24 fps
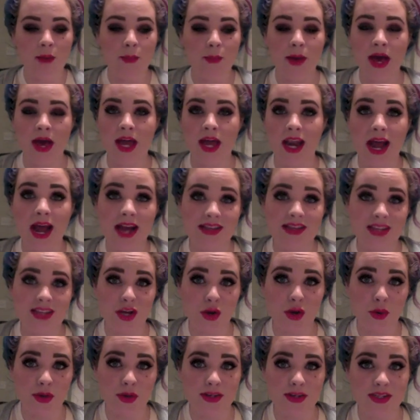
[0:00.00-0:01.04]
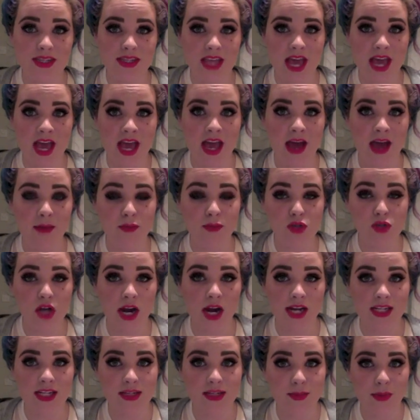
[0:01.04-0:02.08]
but as I always say, I'm
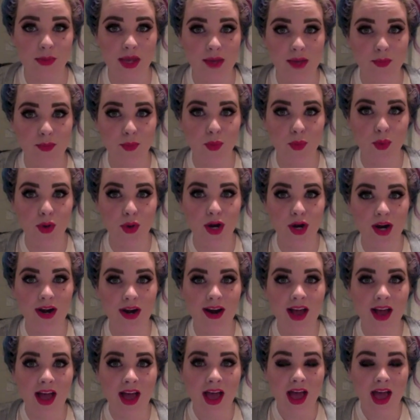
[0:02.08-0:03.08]
trying to make more,